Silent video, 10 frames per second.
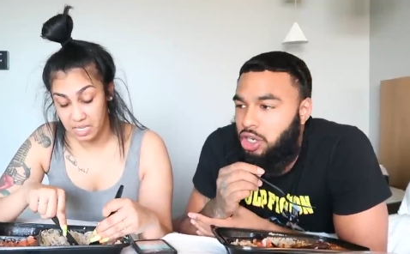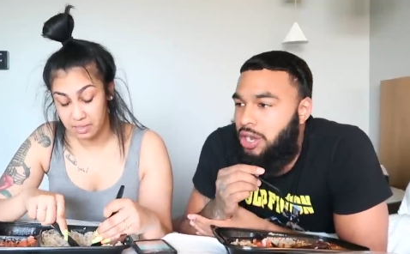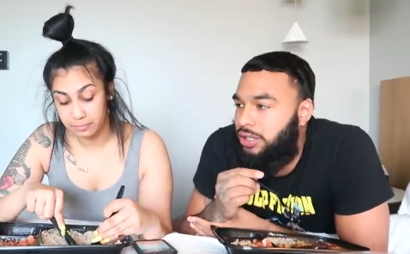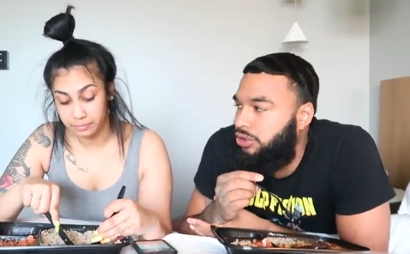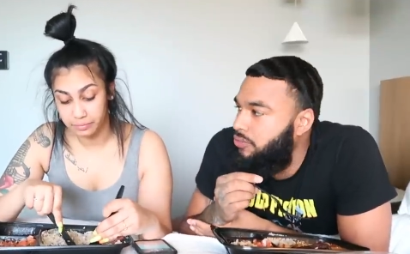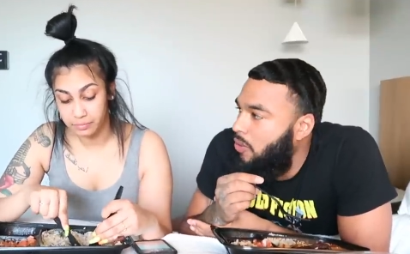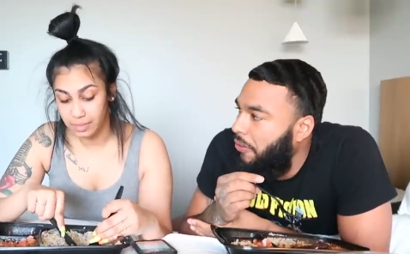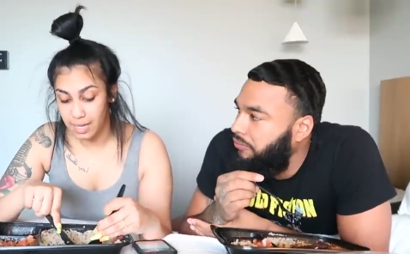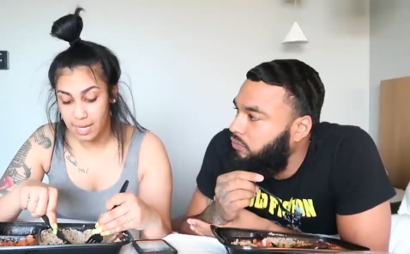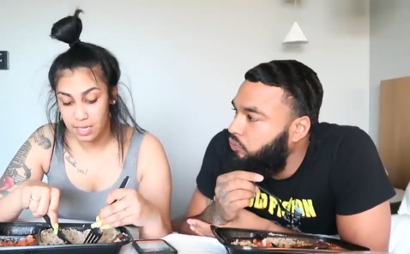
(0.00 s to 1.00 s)
Speaker 1: regardless.
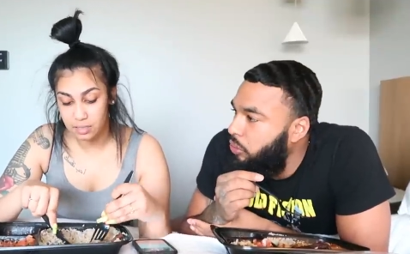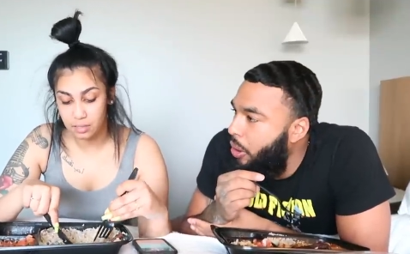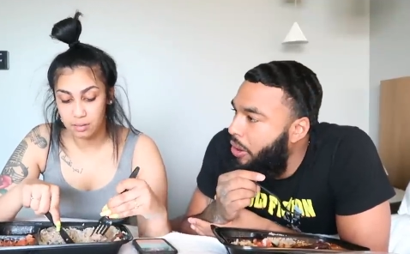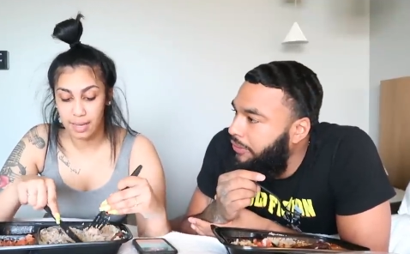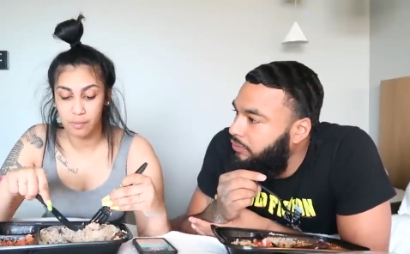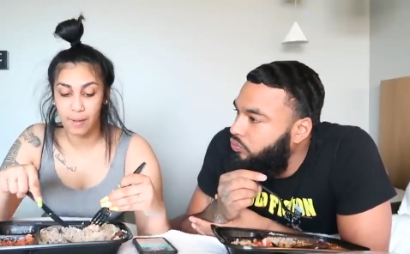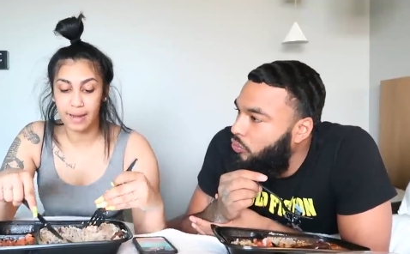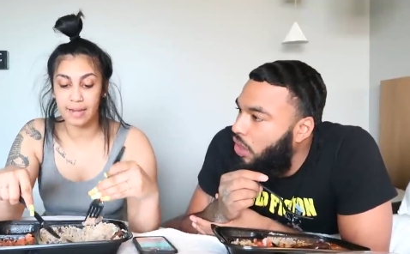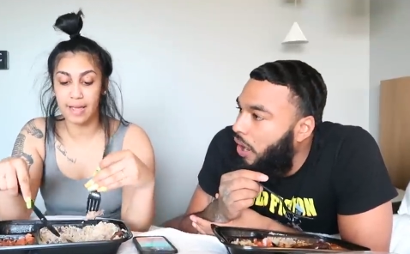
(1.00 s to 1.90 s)
Yeah, so like why